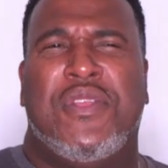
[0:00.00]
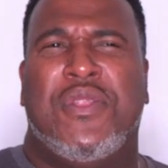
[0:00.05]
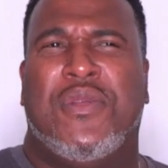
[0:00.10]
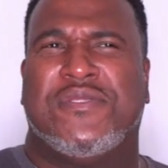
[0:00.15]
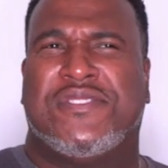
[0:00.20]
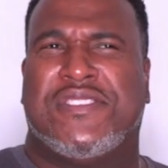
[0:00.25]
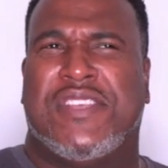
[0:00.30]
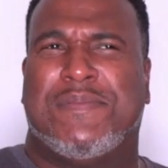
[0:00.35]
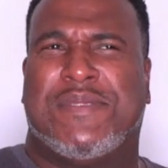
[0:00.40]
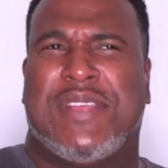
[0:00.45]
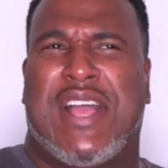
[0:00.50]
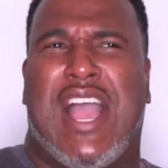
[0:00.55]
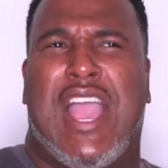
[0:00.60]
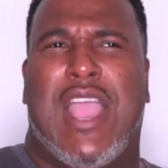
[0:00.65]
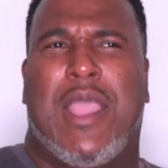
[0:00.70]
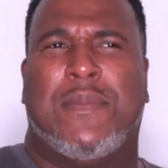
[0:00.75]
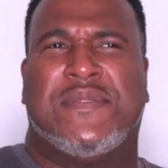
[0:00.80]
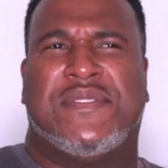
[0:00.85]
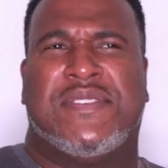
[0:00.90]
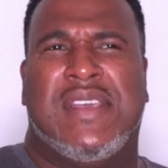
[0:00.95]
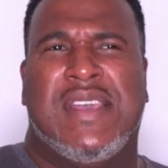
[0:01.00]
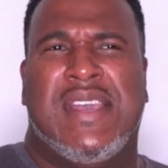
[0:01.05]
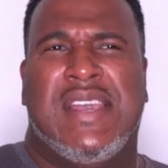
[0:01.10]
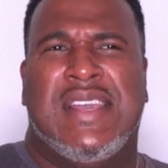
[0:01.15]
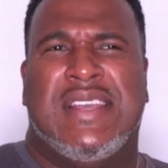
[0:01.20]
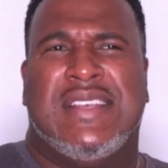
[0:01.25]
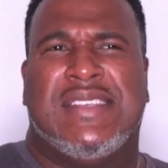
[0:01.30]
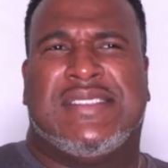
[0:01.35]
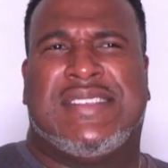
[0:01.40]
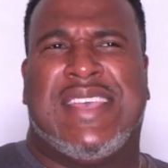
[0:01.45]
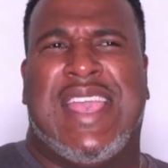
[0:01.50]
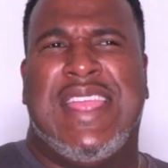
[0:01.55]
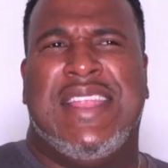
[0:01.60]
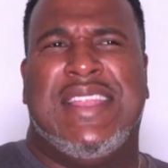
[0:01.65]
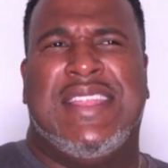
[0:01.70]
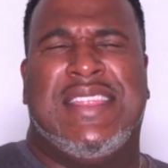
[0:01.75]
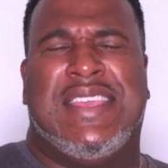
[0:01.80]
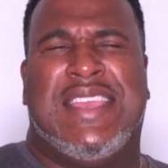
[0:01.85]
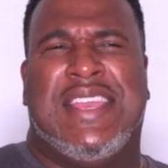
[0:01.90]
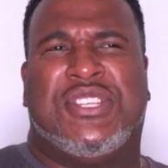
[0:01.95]
You know, sometimes
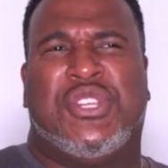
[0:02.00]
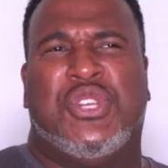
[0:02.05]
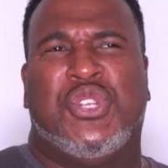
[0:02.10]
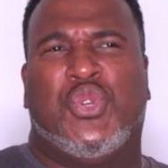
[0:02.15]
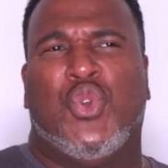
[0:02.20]
Satan gets you